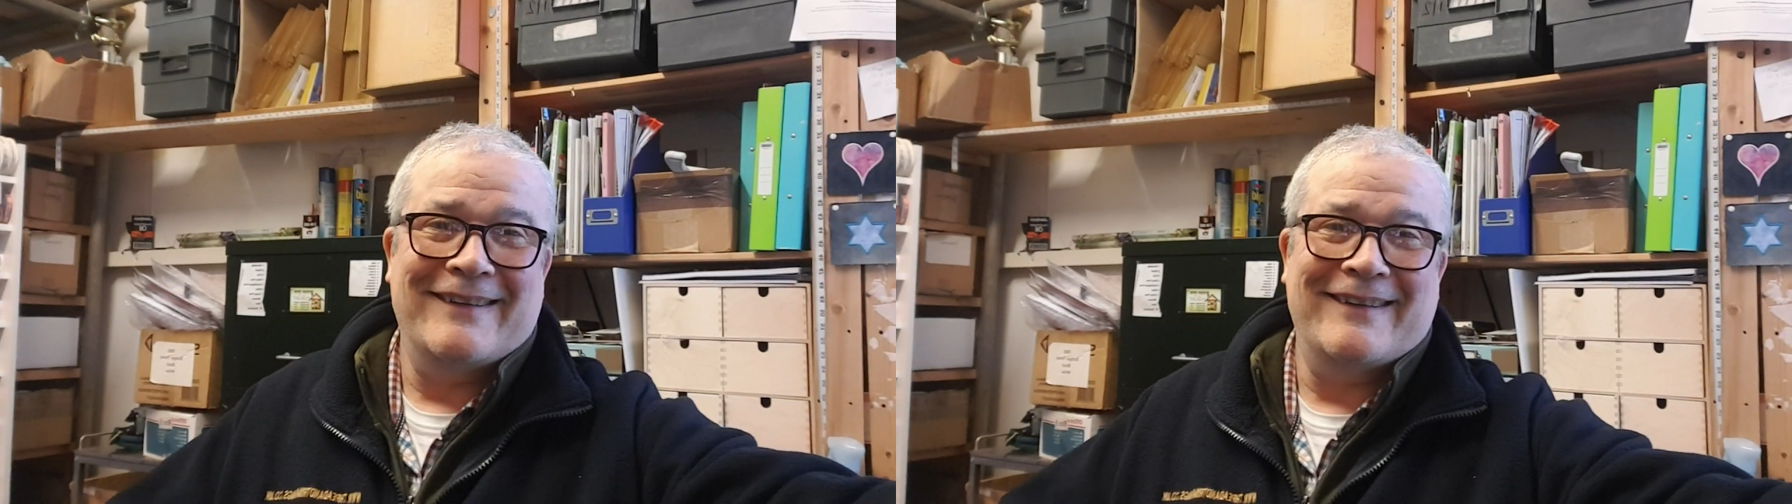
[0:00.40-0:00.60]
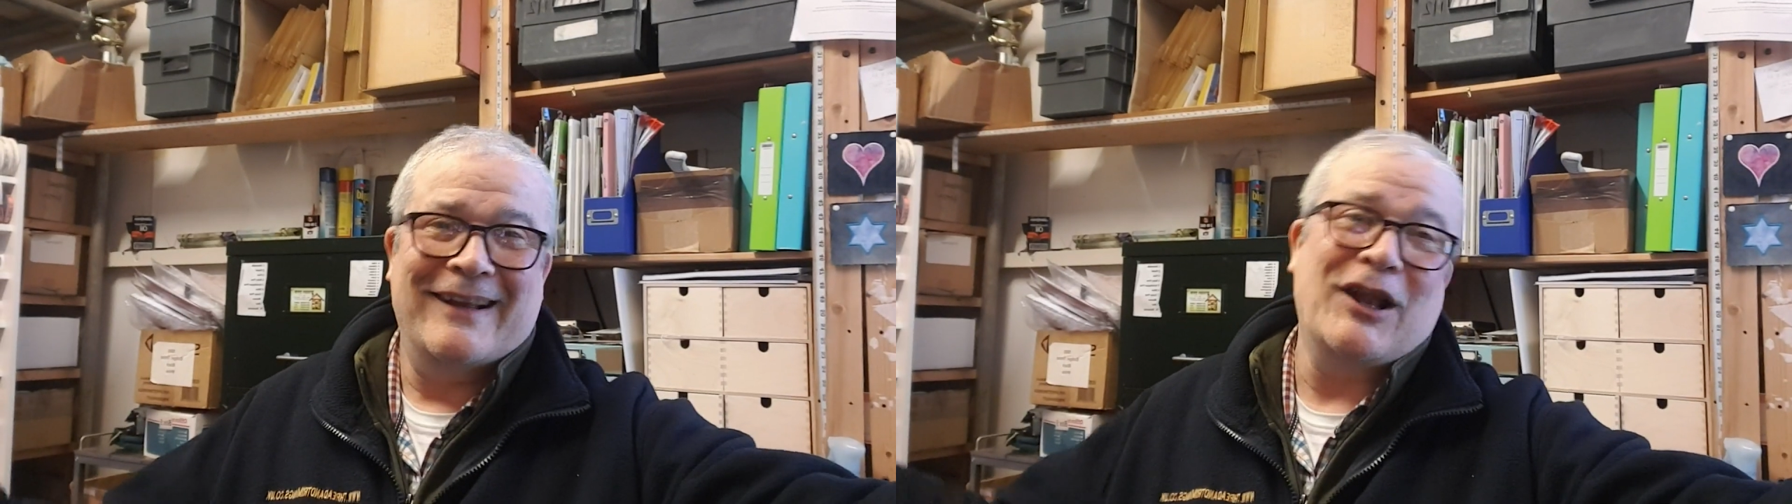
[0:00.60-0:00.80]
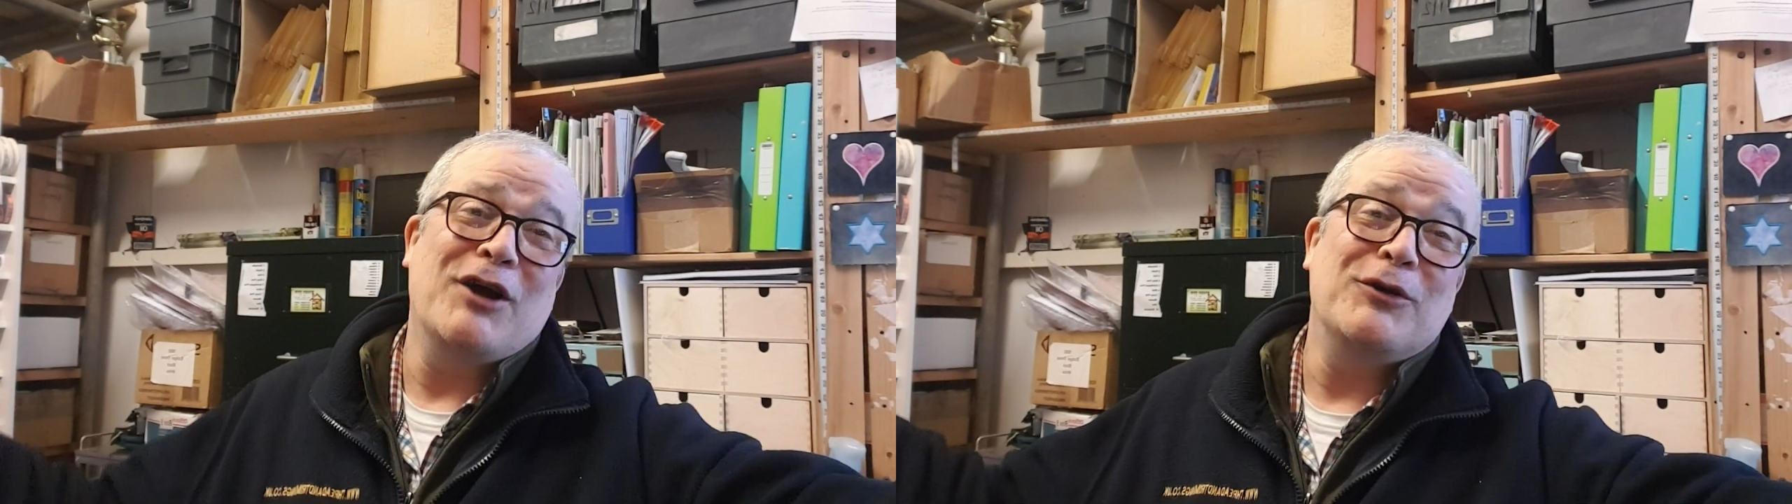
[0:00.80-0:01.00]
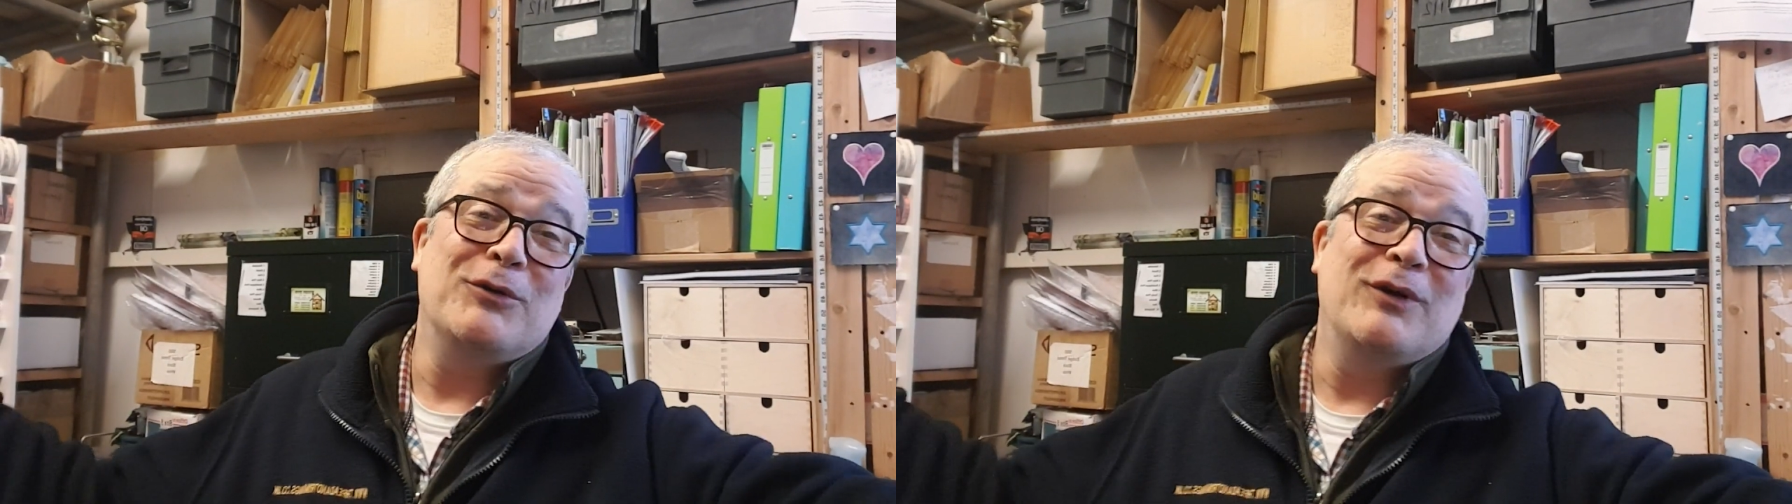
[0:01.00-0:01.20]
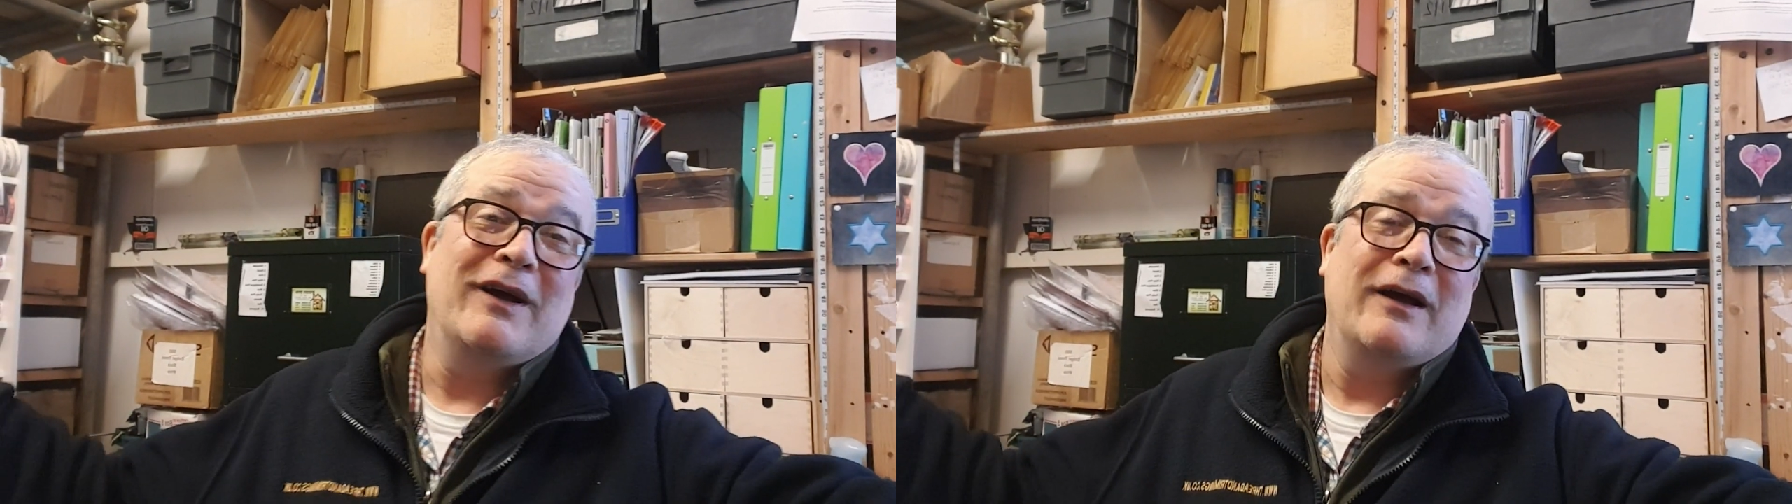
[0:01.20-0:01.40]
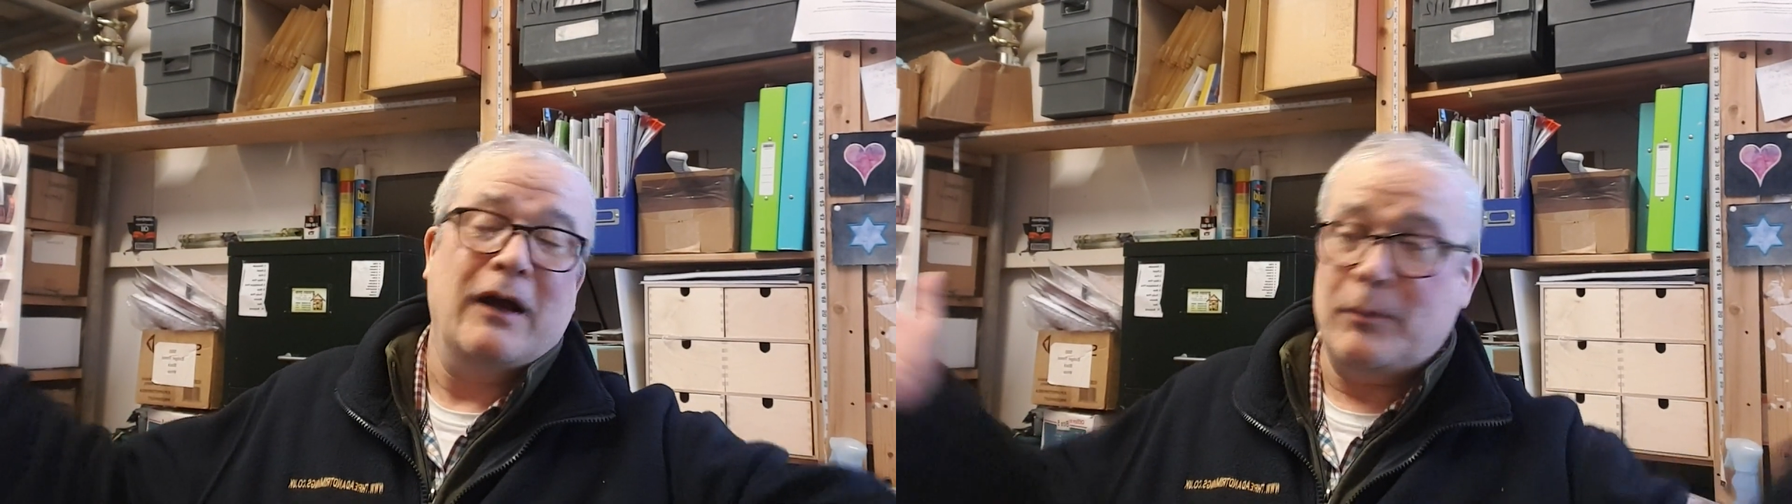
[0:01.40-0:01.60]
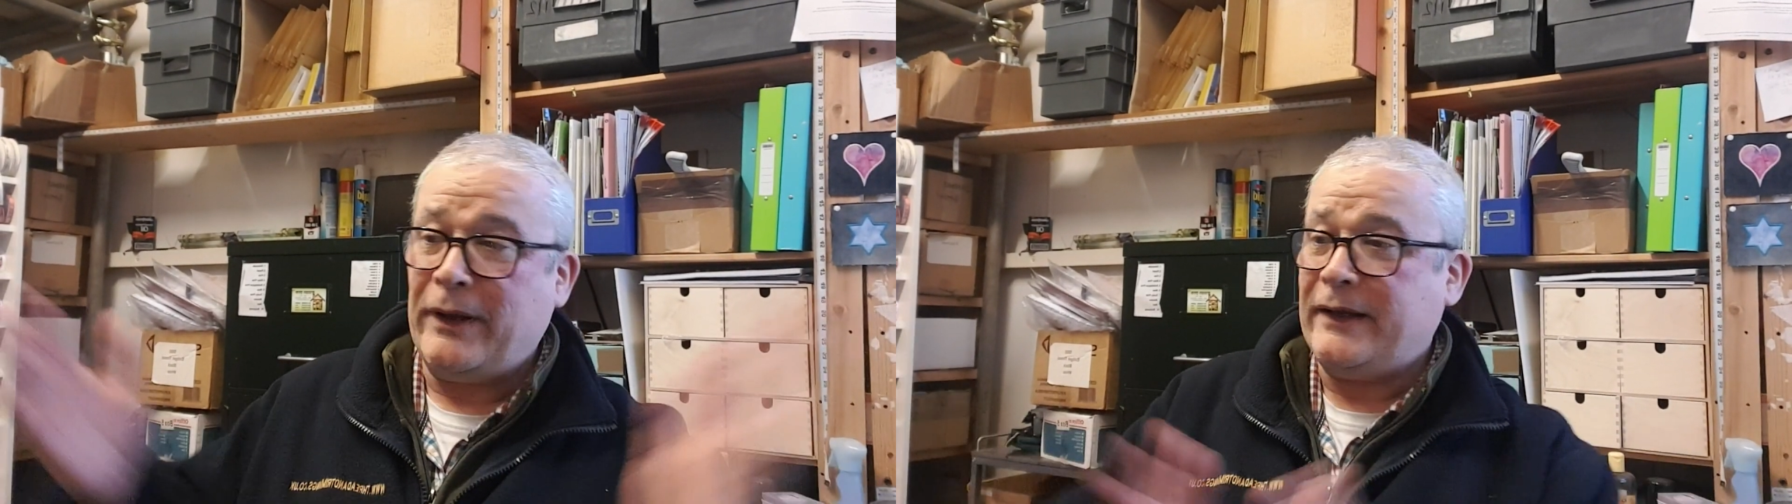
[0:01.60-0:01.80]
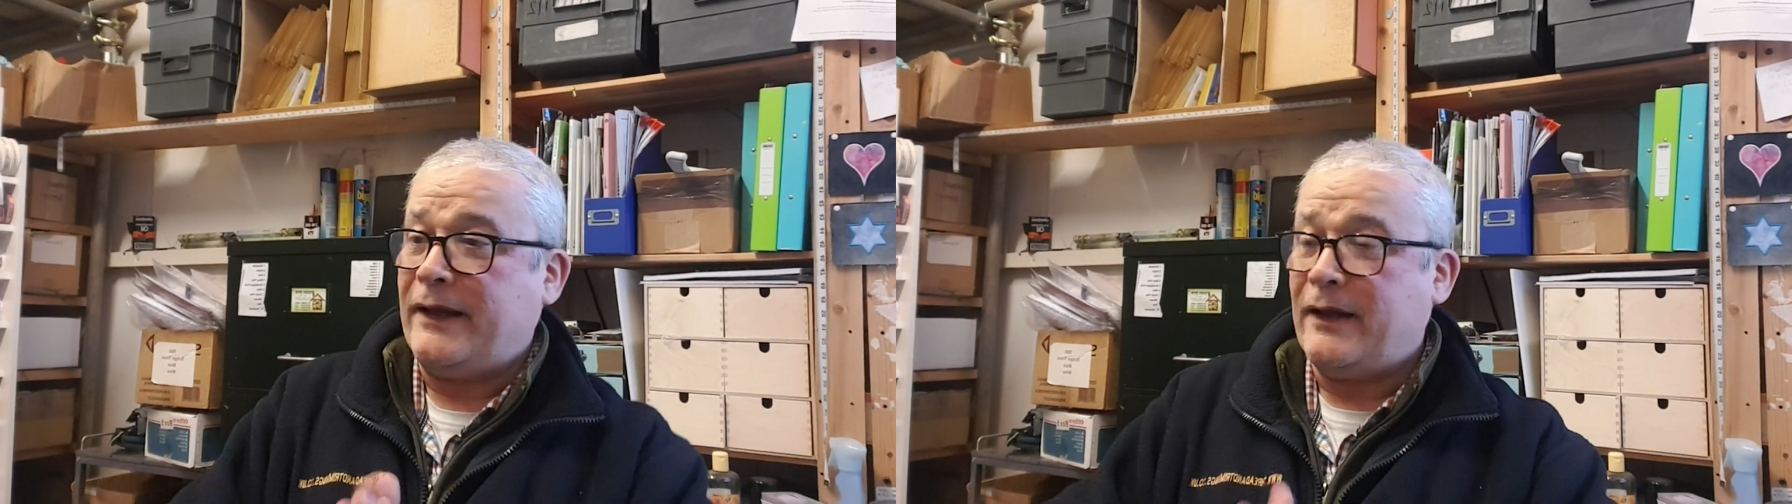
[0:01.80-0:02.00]
Hello, I'm
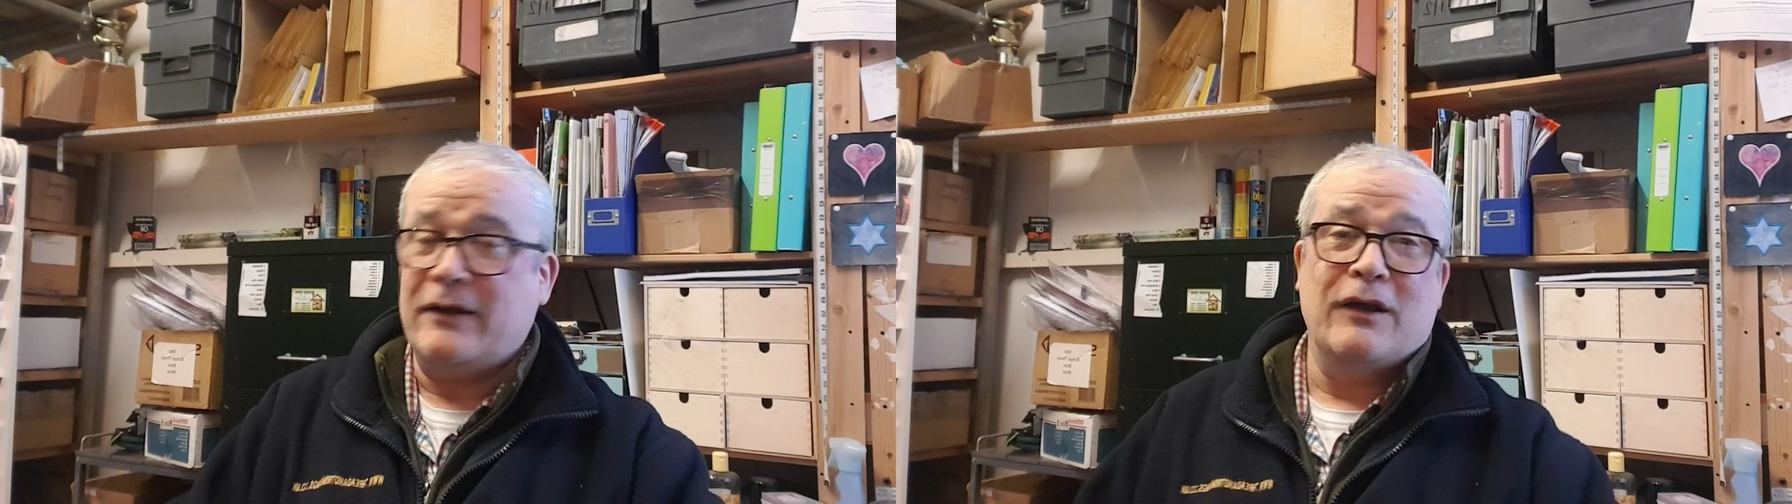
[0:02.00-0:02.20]
back again